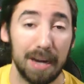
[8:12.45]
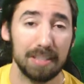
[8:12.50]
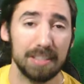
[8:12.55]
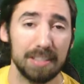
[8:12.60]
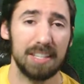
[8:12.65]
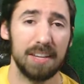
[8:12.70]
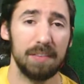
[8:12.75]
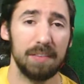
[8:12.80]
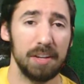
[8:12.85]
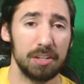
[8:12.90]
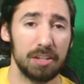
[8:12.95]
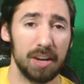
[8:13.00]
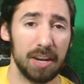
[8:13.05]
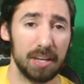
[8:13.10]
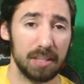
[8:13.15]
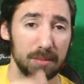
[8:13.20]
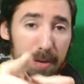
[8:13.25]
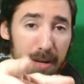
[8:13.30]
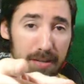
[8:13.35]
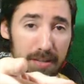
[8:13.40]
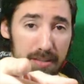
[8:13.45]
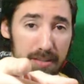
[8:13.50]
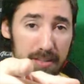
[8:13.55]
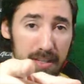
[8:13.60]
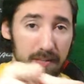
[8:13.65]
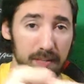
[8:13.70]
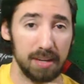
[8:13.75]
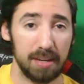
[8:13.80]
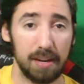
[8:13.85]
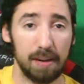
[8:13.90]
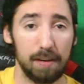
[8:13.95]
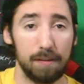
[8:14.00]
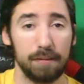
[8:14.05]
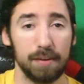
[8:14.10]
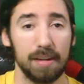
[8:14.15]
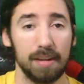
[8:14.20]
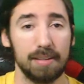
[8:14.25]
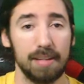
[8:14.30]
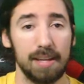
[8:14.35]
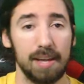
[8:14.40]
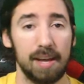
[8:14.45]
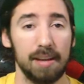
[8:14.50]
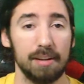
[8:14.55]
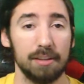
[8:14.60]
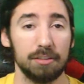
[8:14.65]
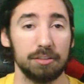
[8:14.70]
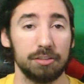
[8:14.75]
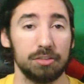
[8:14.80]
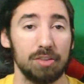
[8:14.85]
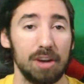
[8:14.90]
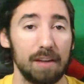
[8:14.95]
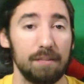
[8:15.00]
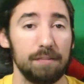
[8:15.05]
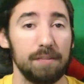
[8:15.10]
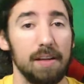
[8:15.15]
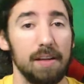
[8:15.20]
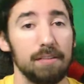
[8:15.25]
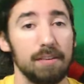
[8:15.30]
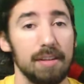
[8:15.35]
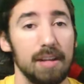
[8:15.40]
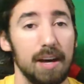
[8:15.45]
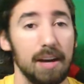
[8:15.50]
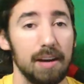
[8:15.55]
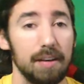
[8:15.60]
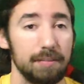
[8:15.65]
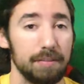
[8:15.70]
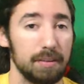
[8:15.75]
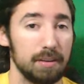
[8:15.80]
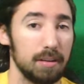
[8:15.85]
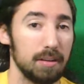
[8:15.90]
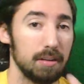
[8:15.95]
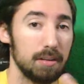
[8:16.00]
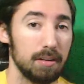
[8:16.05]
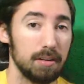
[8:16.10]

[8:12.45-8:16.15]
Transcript: Positivity attracts positivity. Never forget that. Stride fan for life.